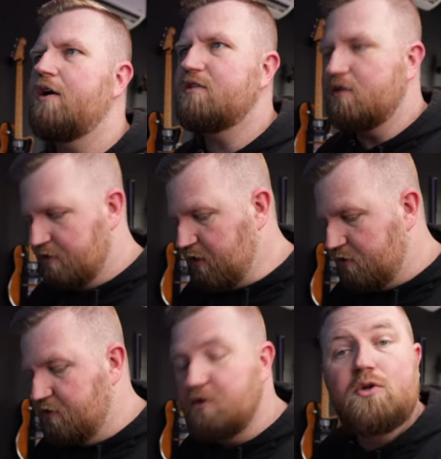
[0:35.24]
right, so let's go
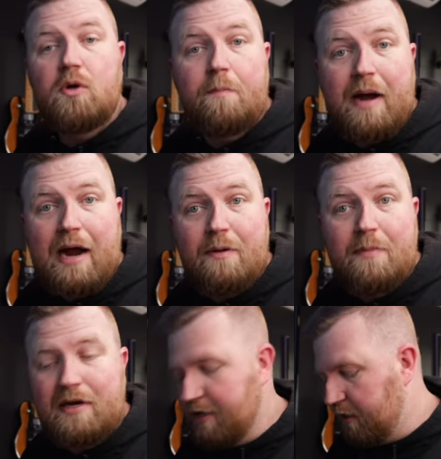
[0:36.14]
to
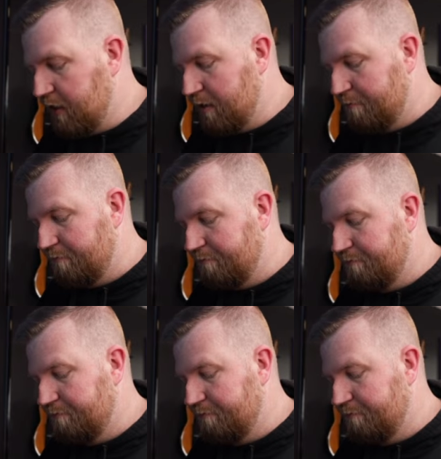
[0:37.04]
PirateMidi.com.